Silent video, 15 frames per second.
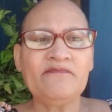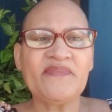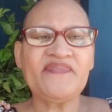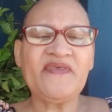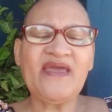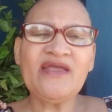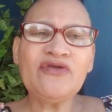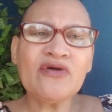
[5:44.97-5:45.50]

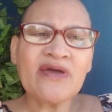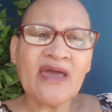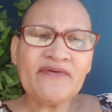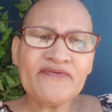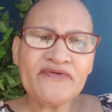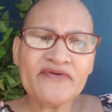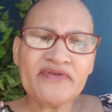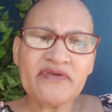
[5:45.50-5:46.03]
The
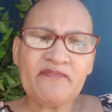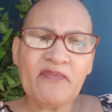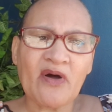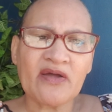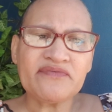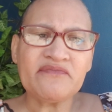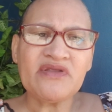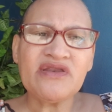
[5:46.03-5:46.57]
education
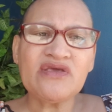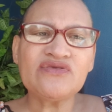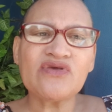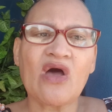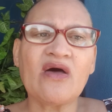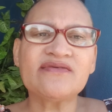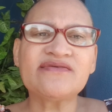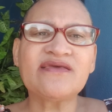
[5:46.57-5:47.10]
department is
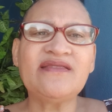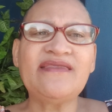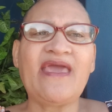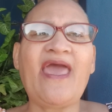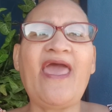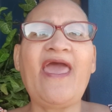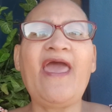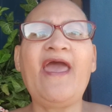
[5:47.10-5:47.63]
asking
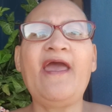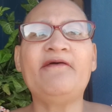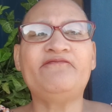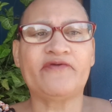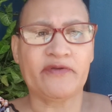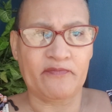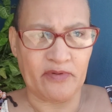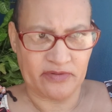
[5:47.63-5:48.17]

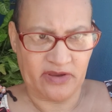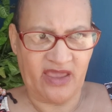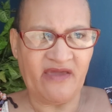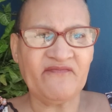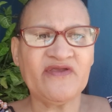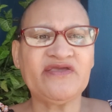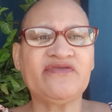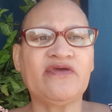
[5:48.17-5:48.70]

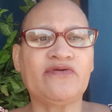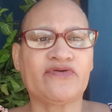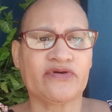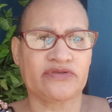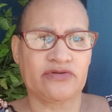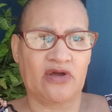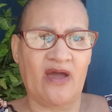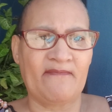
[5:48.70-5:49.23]
every teacher
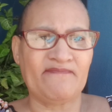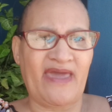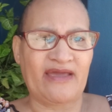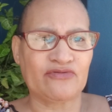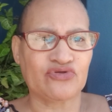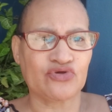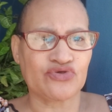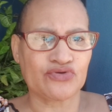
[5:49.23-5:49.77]
to come
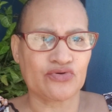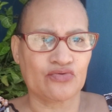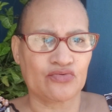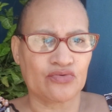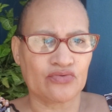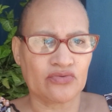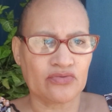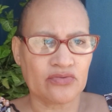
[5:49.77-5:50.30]
back to school.